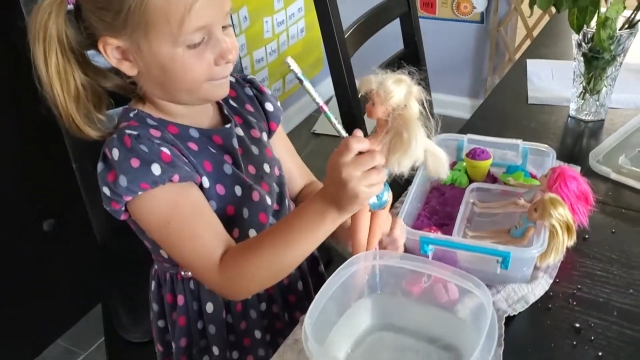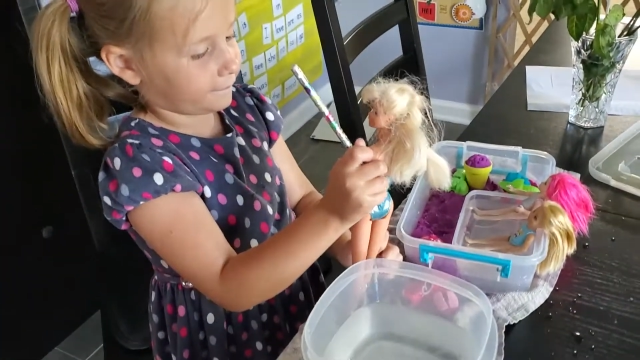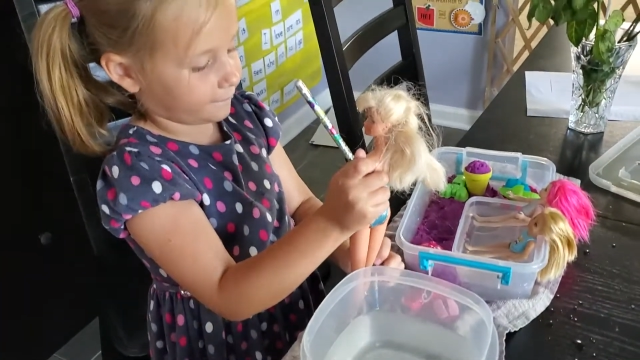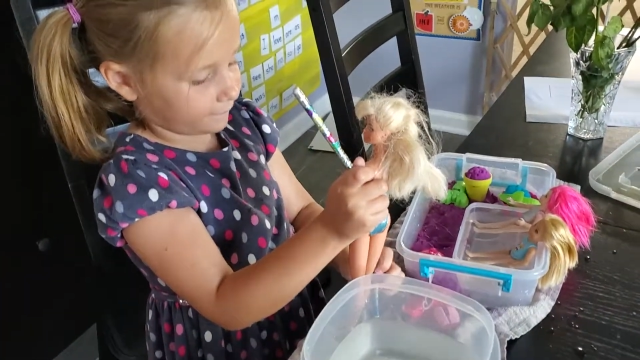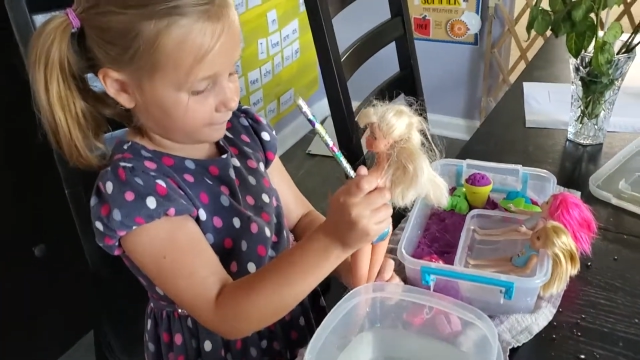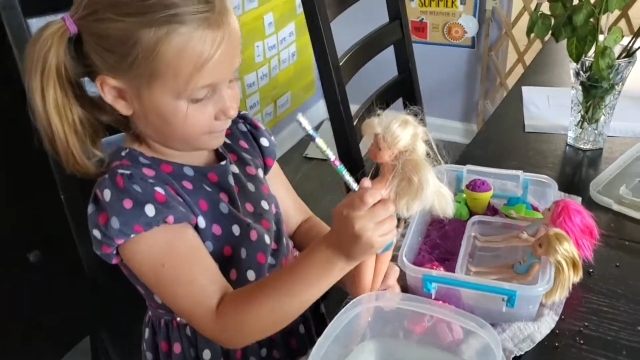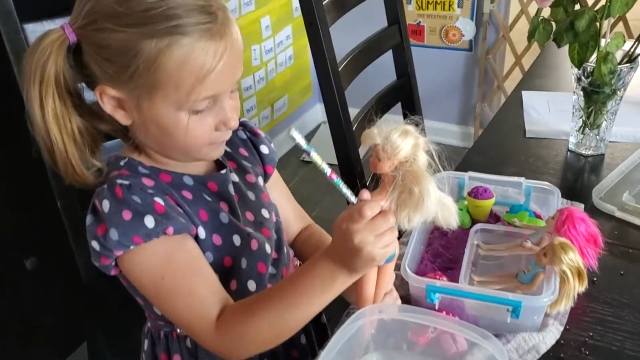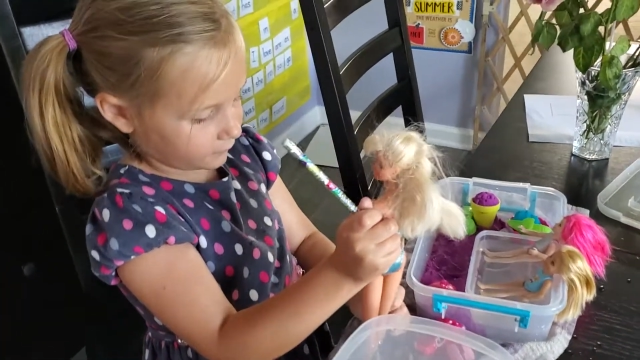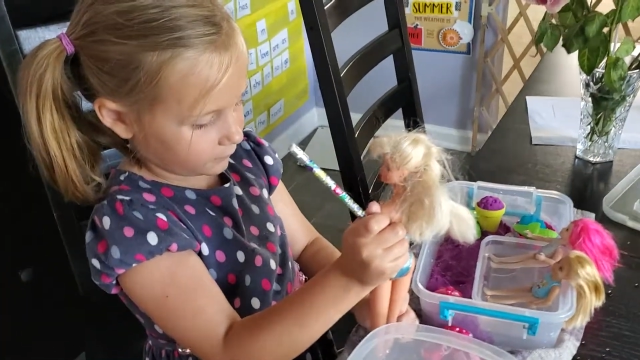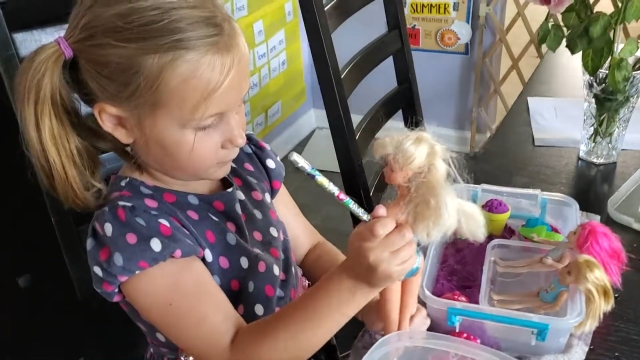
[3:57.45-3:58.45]
find some better
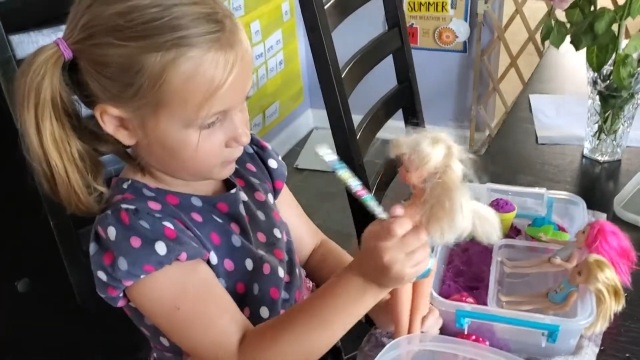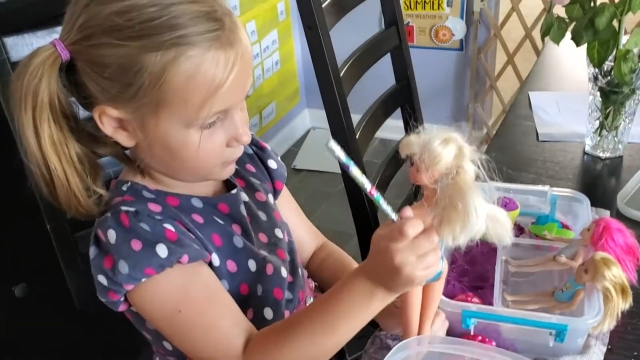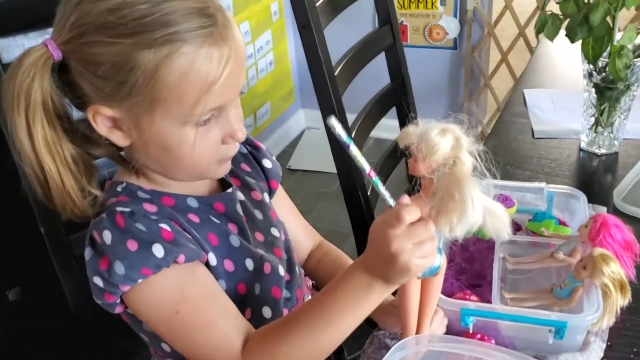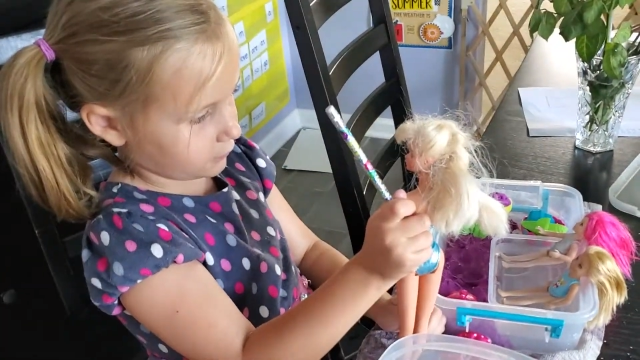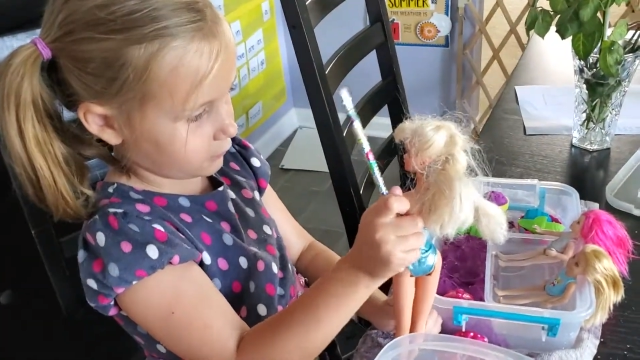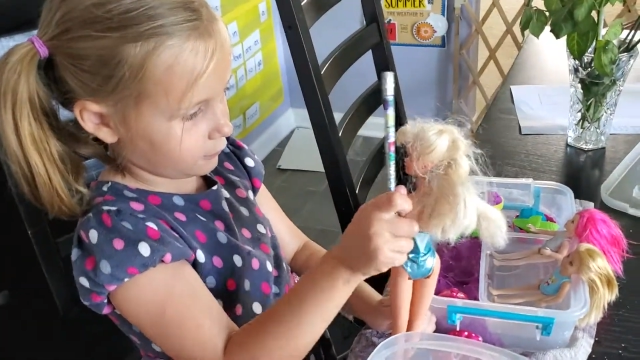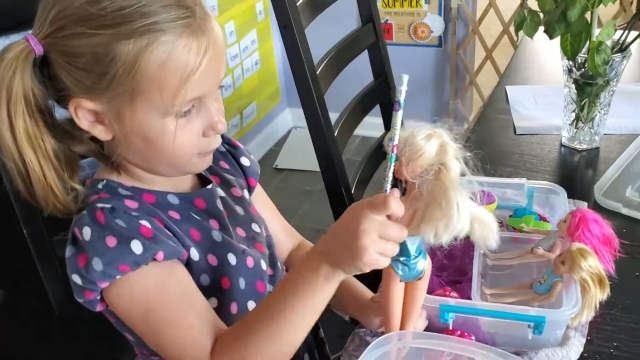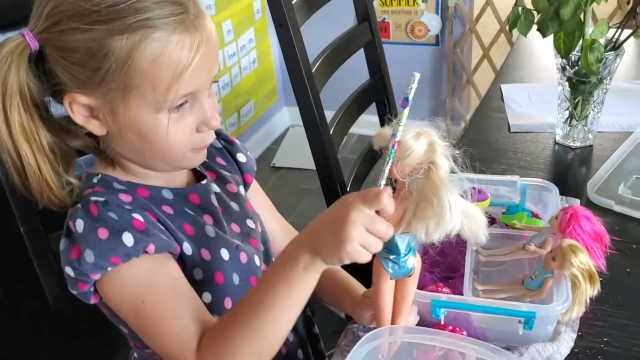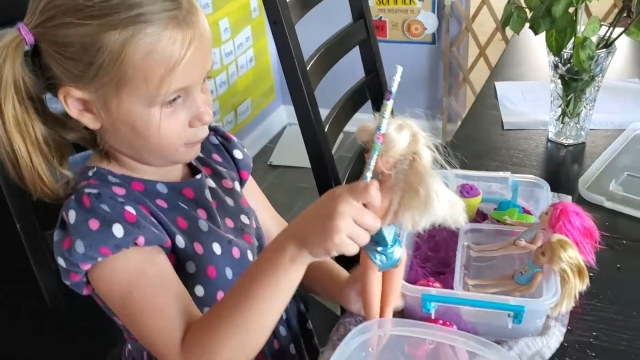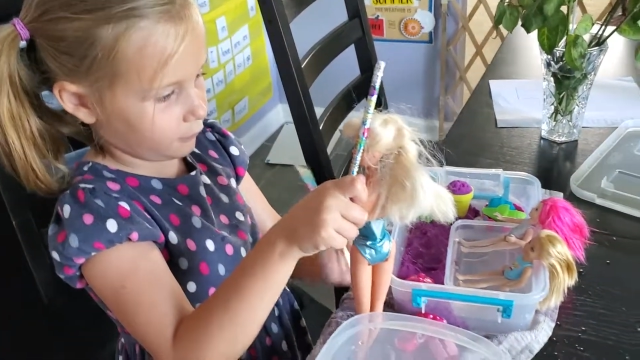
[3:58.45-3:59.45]
crutches.
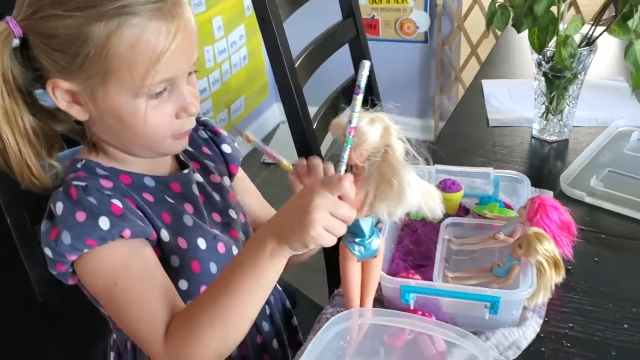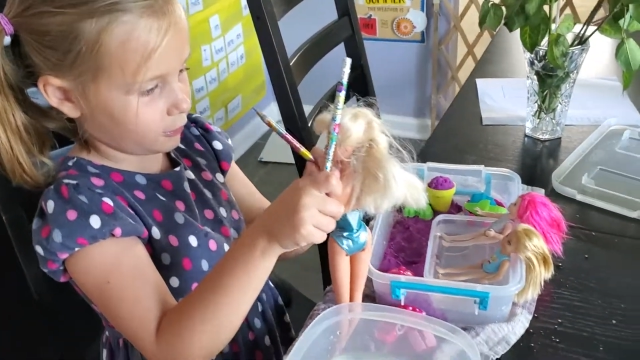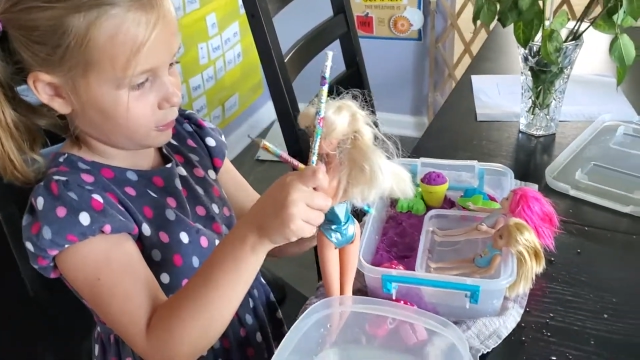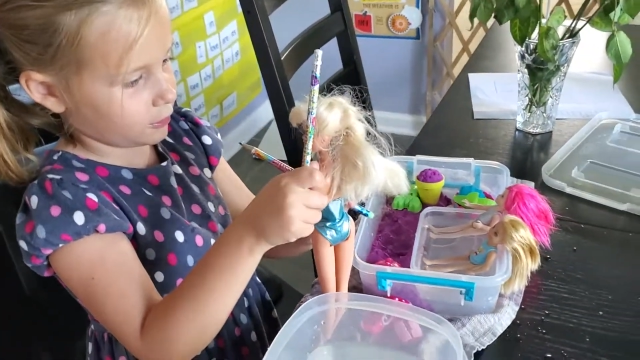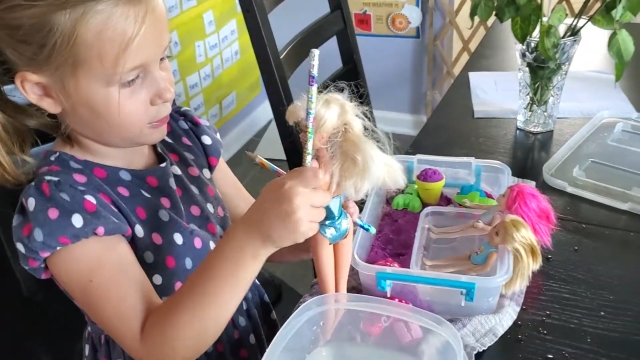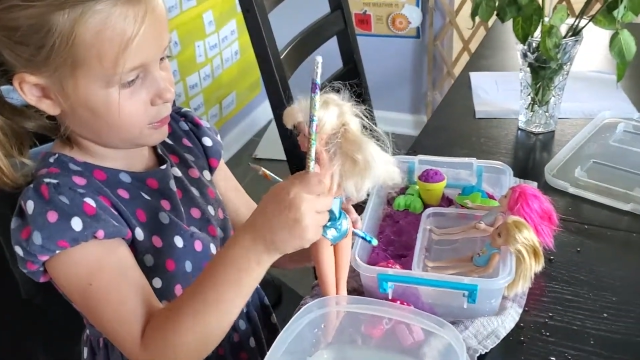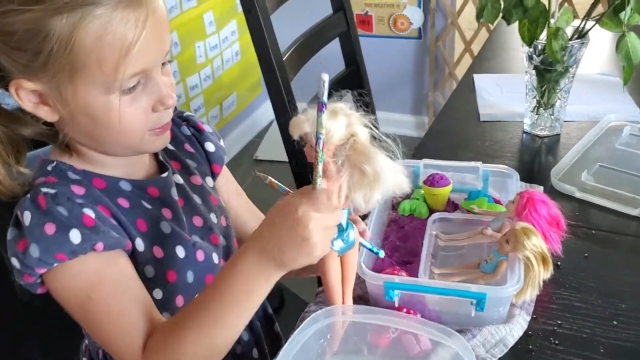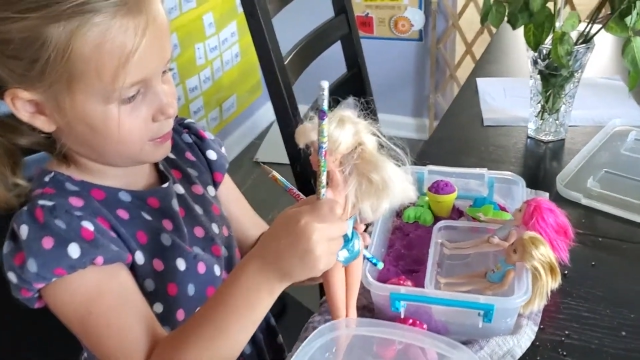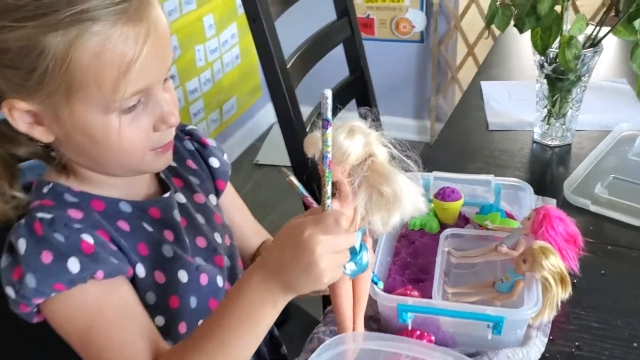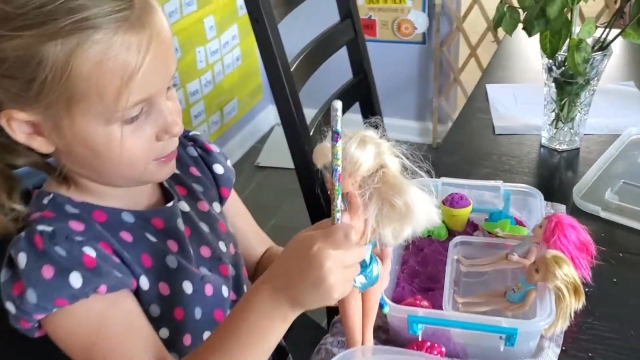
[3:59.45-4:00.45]
All right.